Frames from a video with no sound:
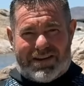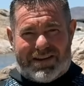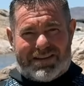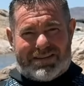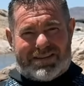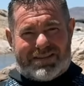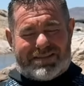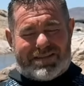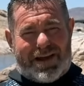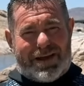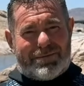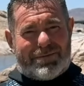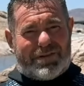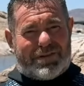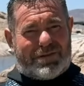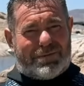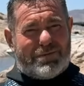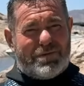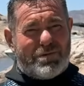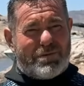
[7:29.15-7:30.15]
I guess it's time
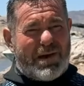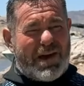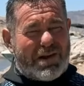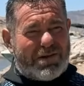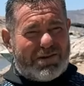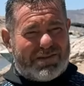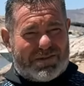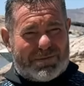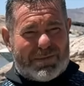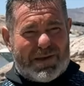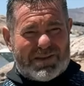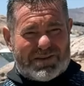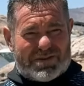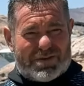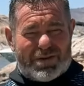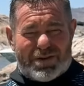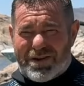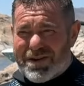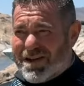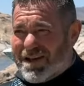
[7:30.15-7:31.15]
for some new batteries in my
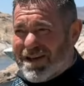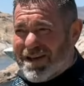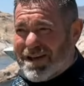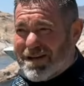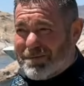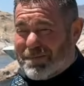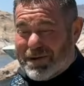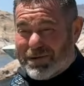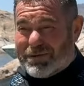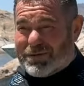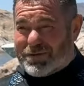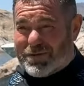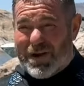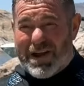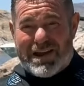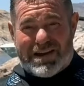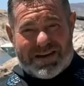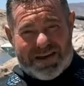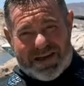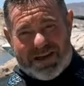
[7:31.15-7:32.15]
scooter, but it was
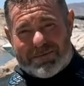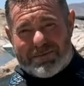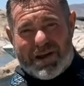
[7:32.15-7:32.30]
great.